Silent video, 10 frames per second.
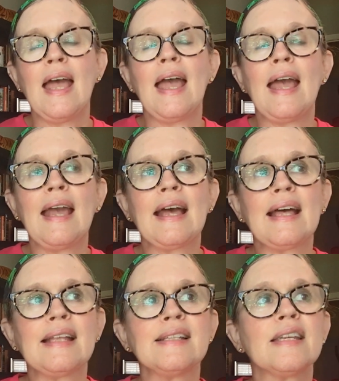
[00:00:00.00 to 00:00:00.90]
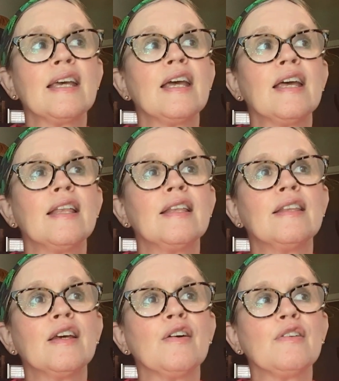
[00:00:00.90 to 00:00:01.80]
And
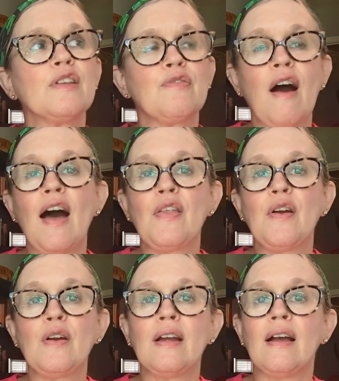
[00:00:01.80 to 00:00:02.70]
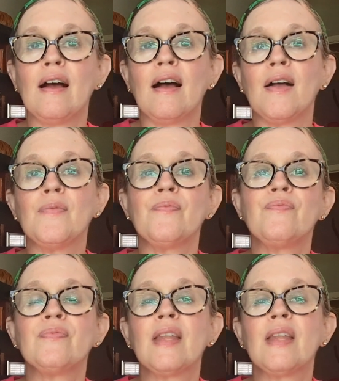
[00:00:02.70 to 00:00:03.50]
the the father um,